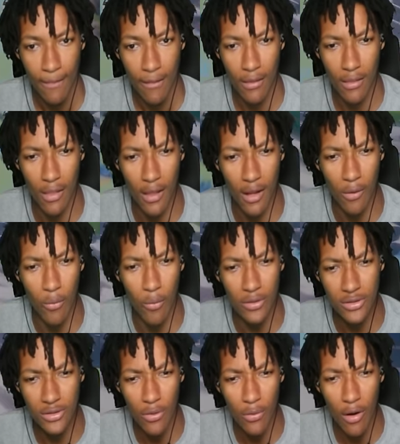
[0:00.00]
Like,
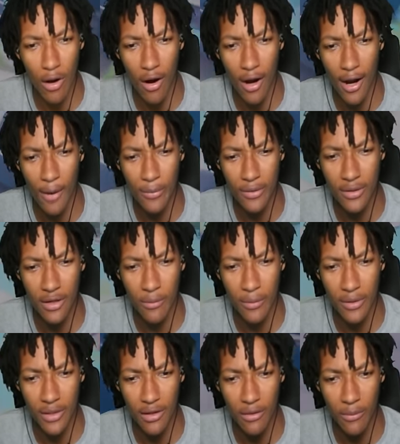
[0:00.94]
what's going on? All right, we did it.
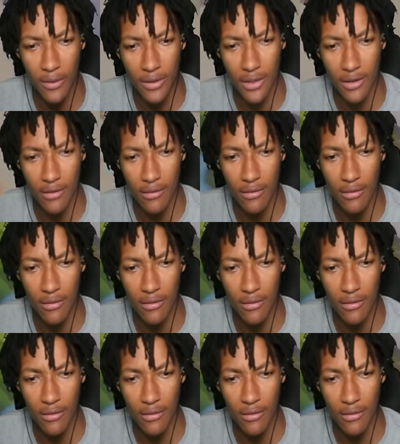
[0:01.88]
We did it. We did it.